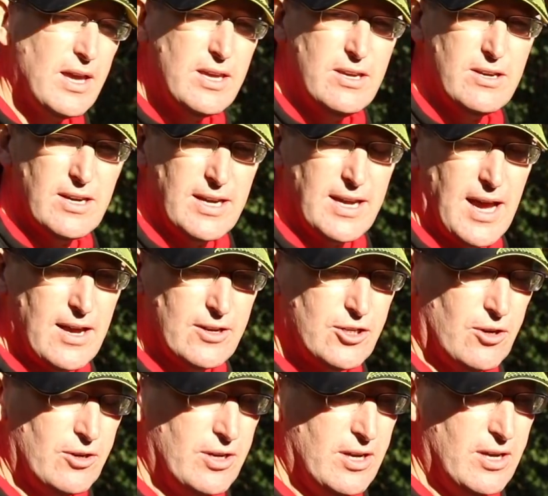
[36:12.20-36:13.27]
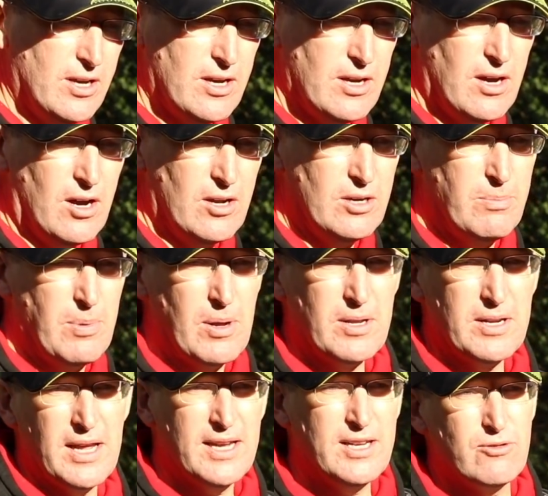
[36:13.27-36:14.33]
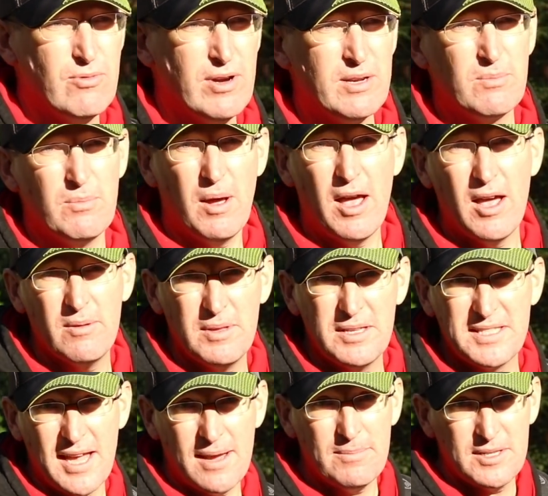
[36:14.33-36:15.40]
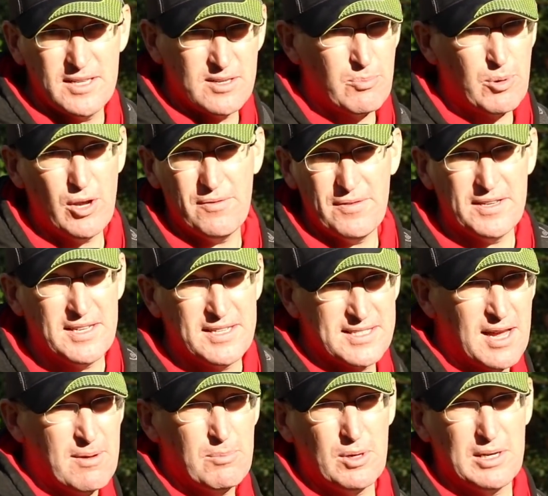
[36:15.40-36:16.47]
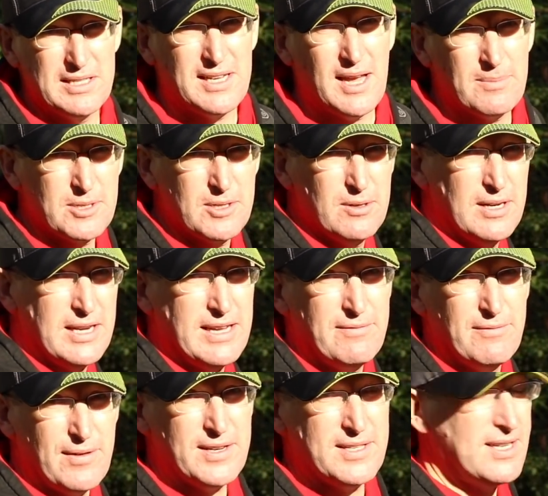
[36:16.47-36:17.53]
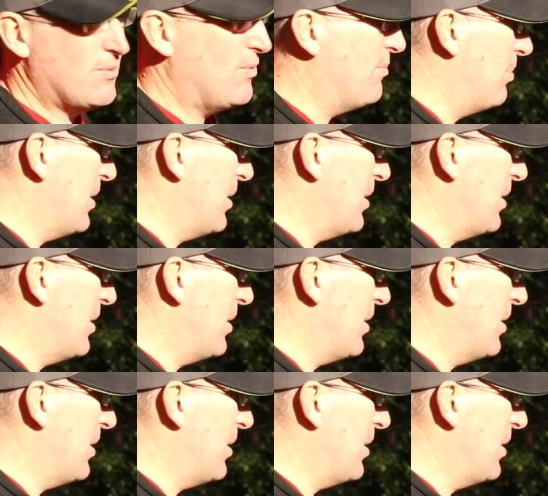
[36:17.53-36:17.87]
you can catch on a bolognese rig. The Thames is a perfect example. It's absolutely infested with